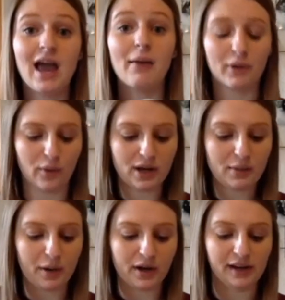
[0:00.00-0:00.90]
and we're going to
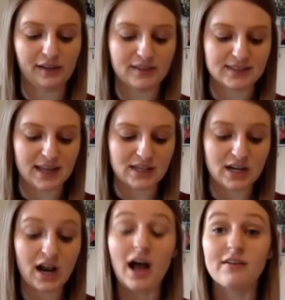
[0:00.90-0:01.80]
put it in the
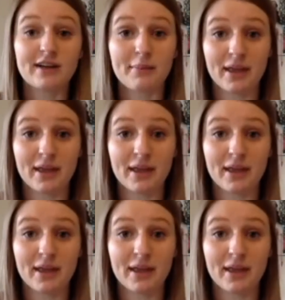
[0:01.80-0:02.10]
center of our